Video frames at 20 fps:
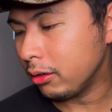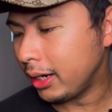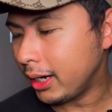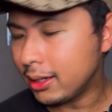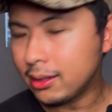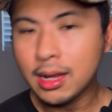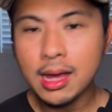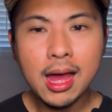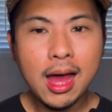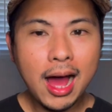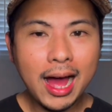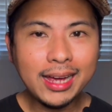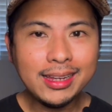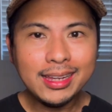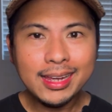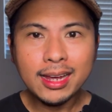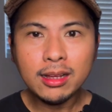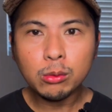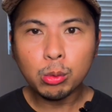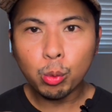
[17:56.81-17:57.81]
and I
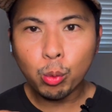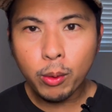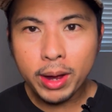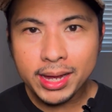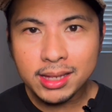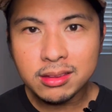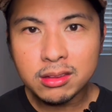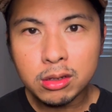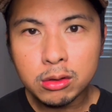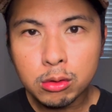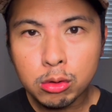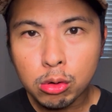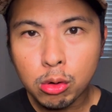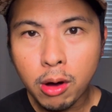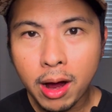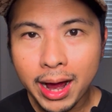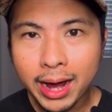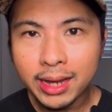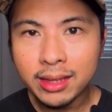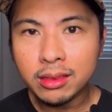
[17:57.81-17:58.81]
can't wait to
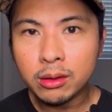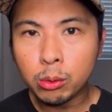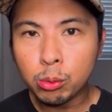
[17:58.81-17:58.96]
try the